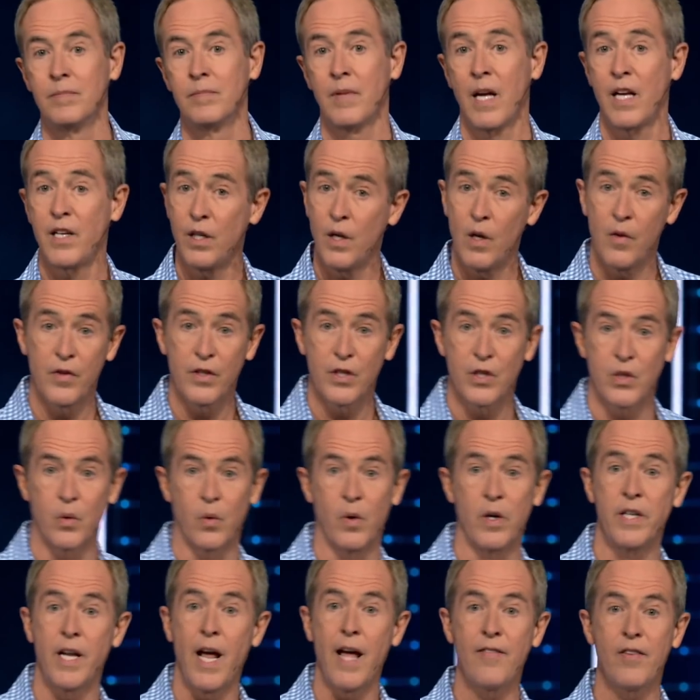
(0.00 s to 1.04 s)
And you know the
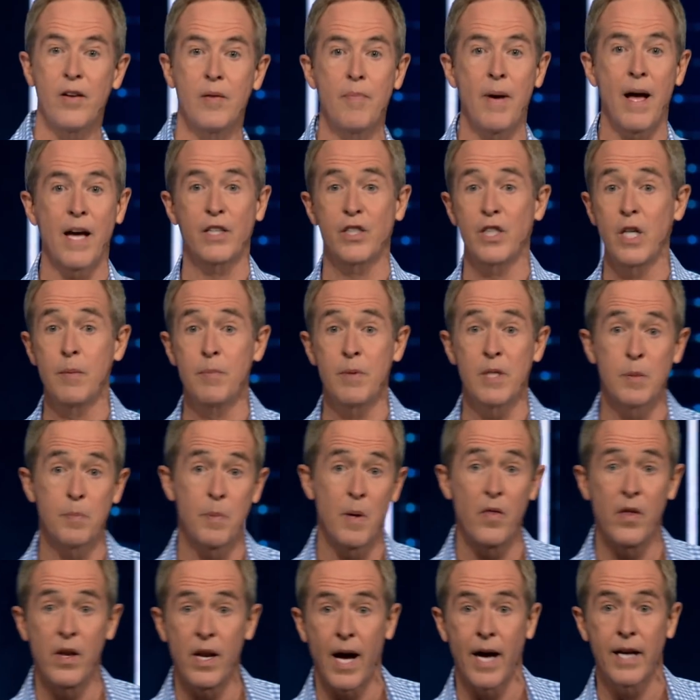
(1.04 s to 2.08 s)
story. David and Bathsheba
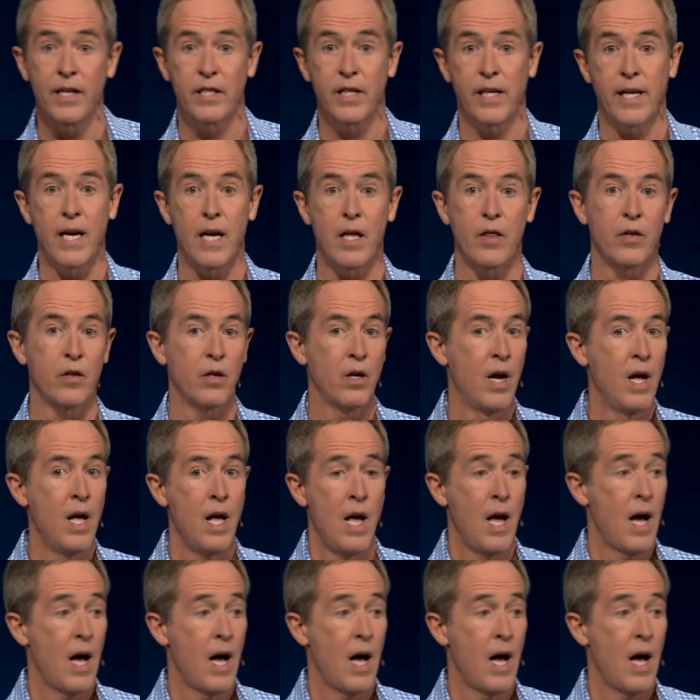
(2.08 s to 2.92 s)
spend the night together,